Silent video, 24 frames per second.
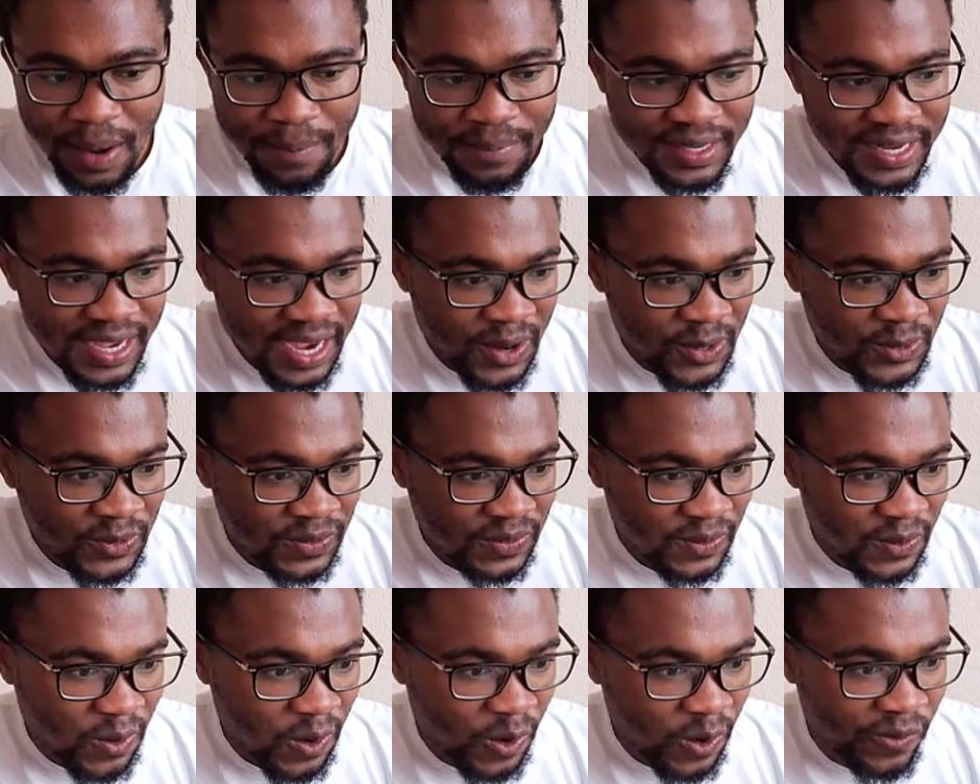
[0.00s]
come
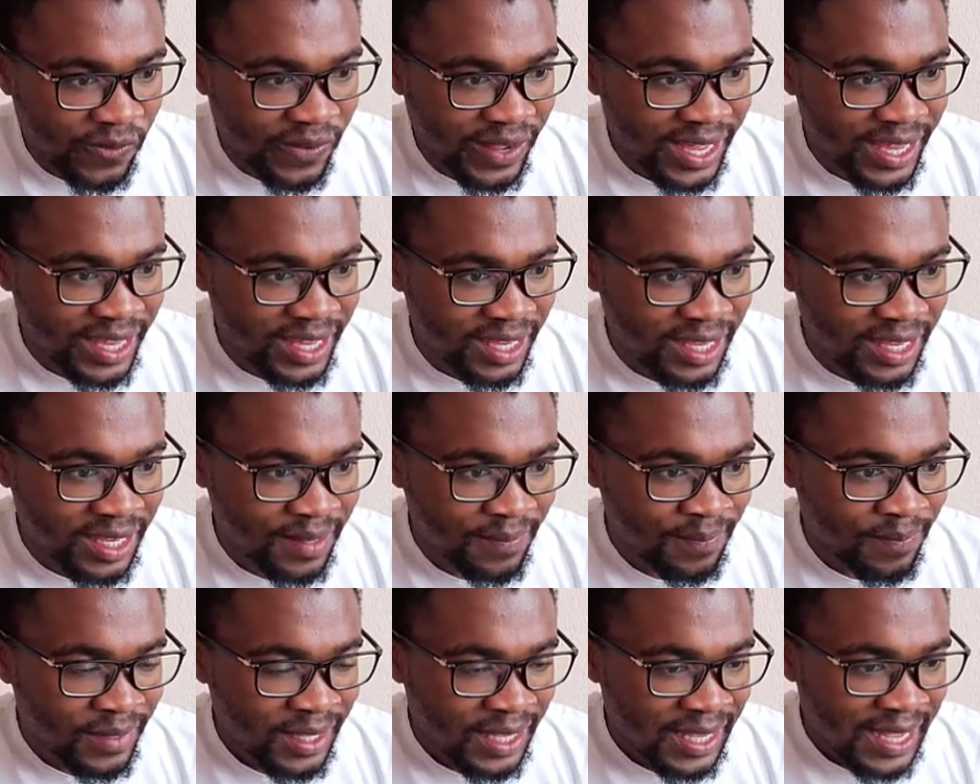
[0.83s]
down over
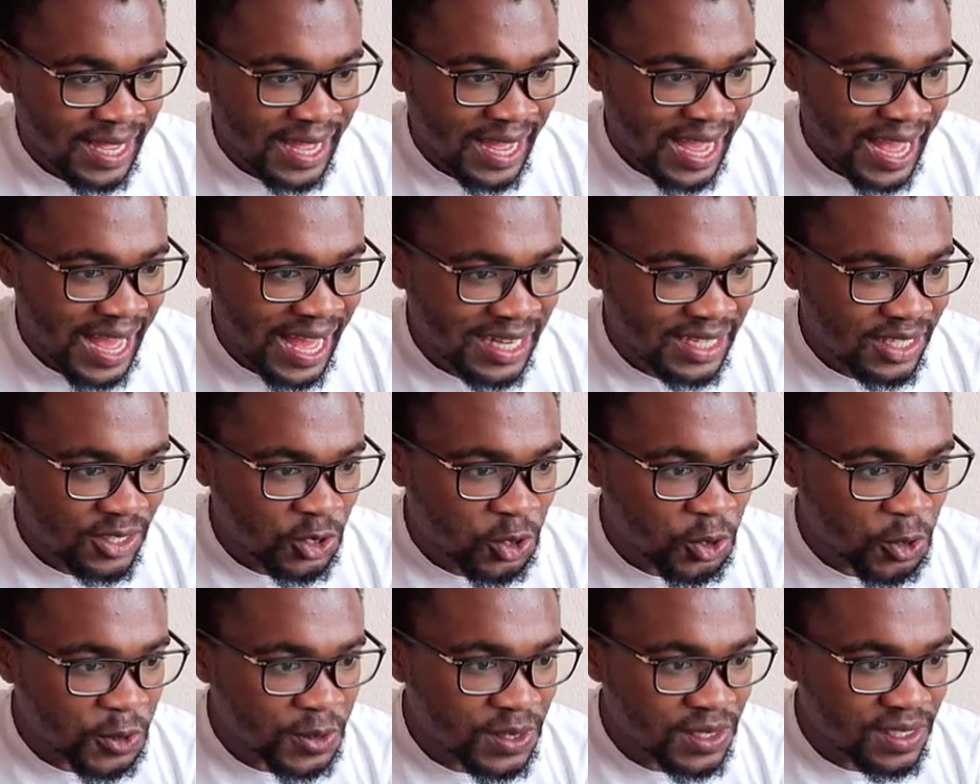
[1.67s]
here and
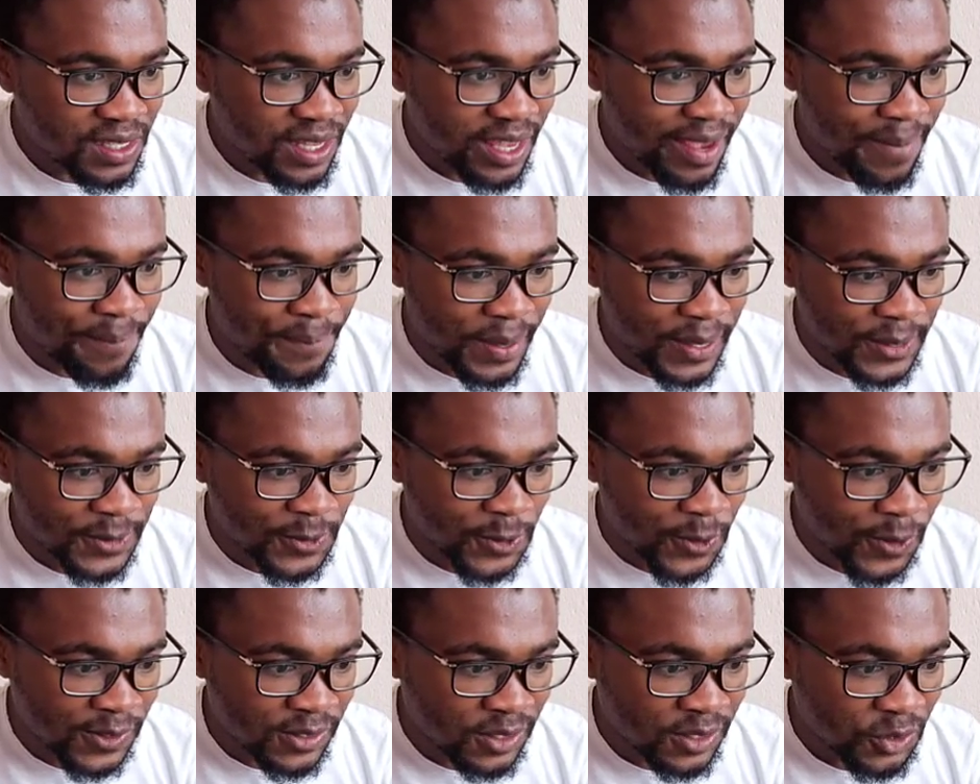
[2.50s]
choose a
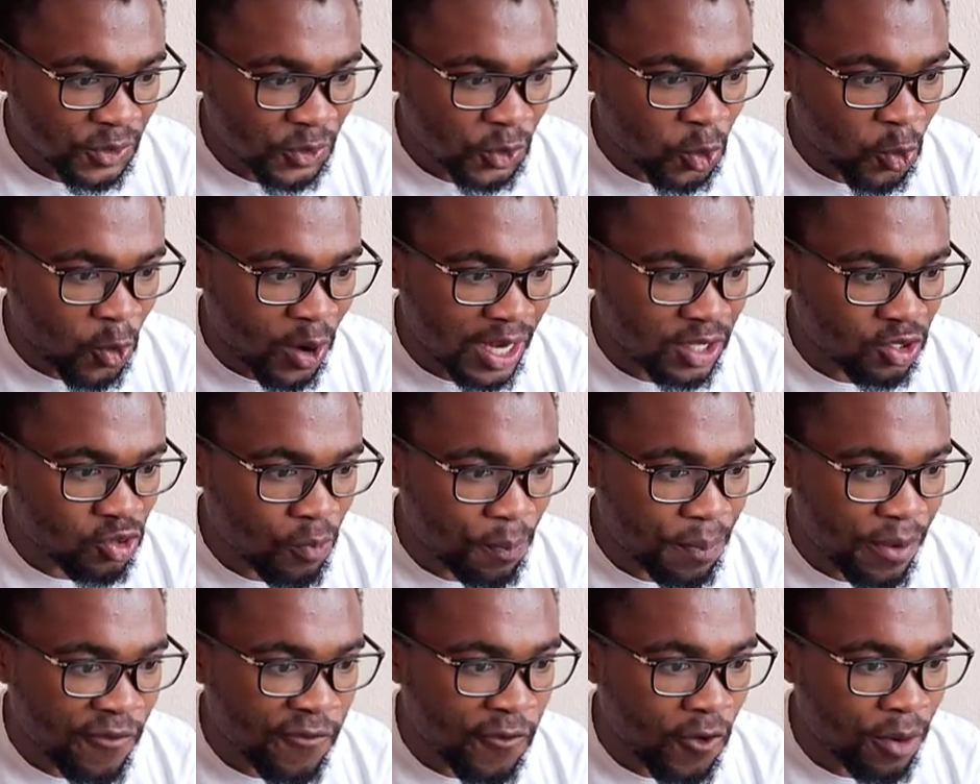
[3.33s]
person you want
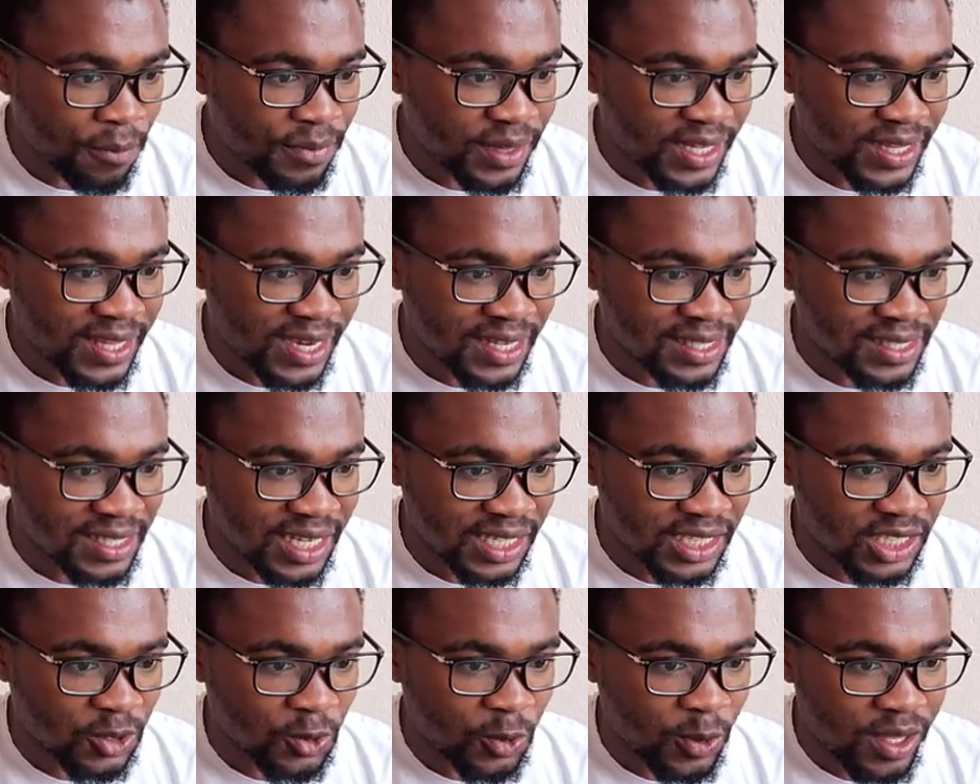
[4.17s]
to perform the
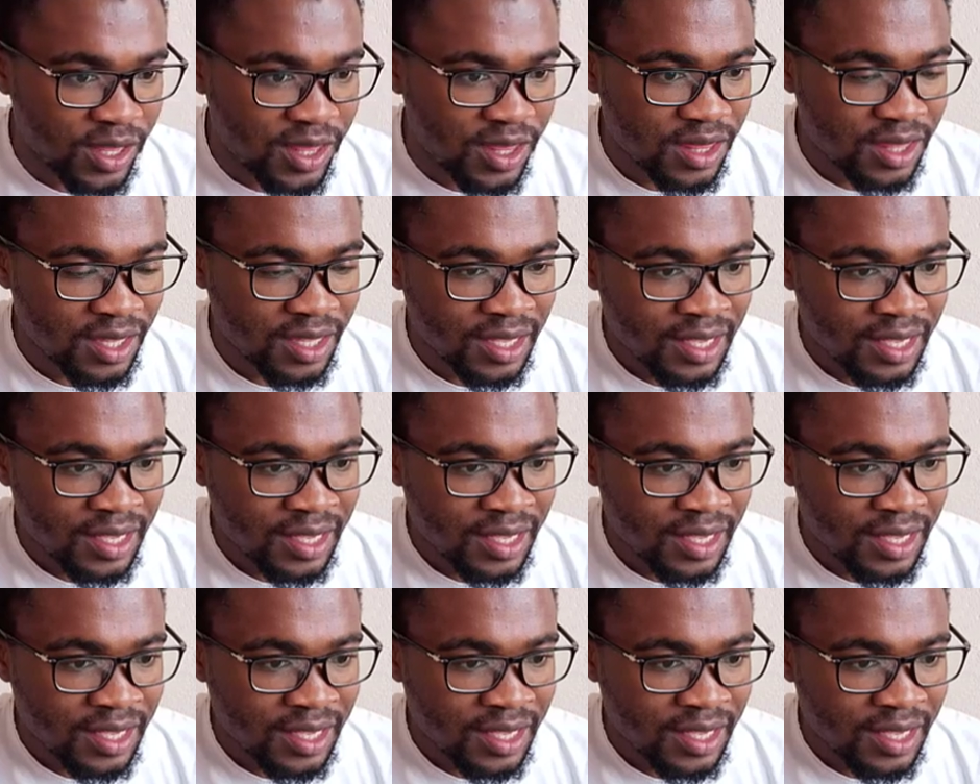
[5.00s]
transaction with.